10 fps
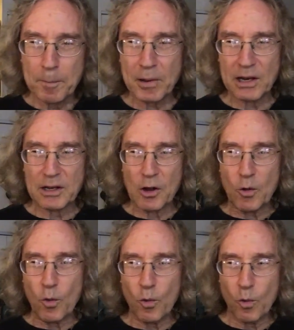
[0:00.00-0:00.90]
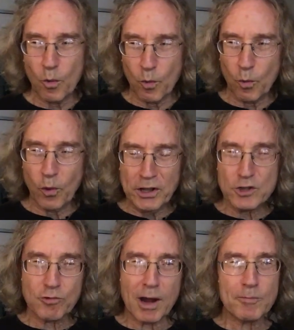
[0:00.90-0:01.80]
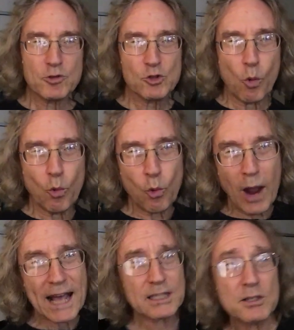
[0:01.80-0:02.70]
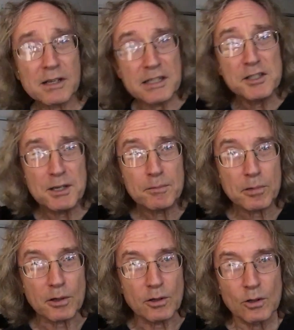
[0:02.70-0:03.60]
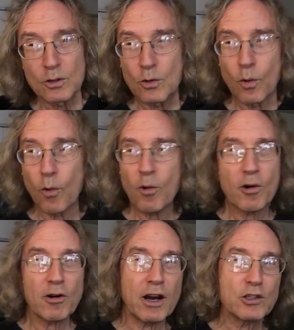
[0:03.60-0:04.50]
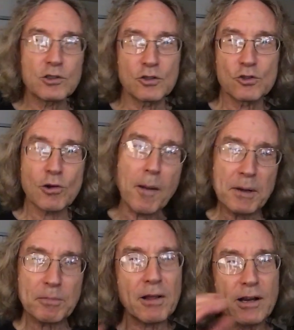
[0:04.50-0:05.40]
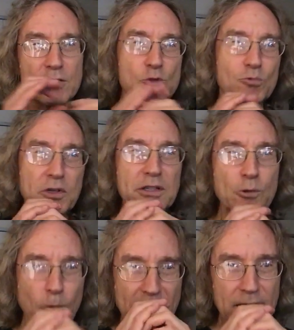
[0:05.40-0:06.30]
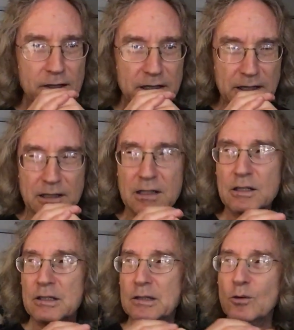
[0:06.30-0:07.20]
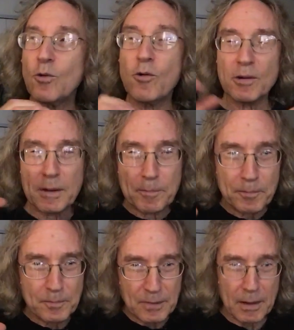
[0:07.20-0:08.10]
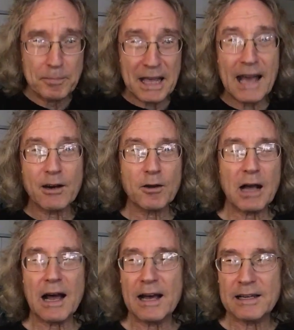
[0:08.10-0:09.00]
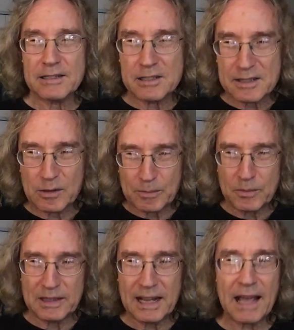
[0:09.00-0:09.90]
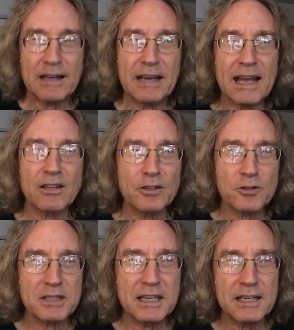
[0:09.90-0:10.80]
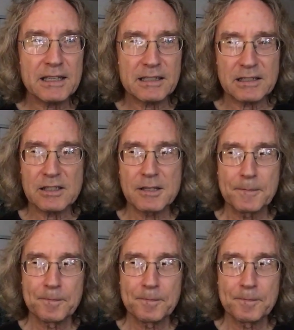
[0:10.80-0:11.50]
But when the drummer whacks on a cymbal, or a trumpet player is really wailing, or a piano guy is nailing those keys,